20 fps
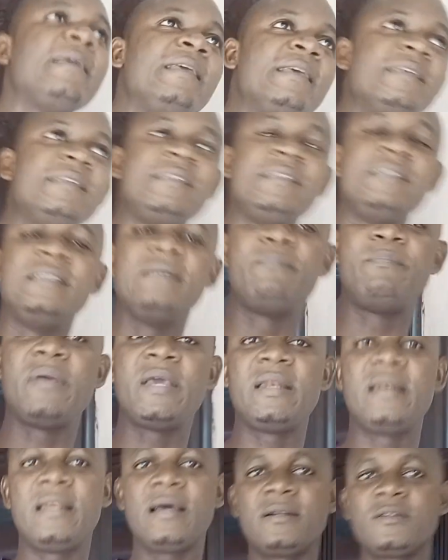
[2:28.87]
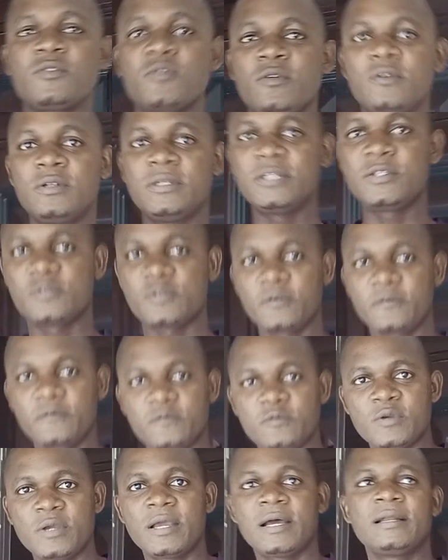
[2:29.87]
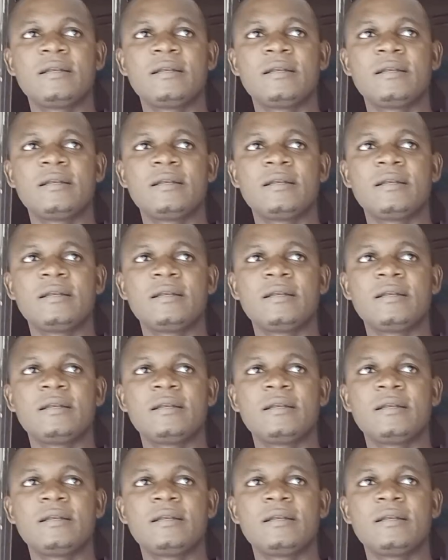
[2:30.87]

is dependent on the software,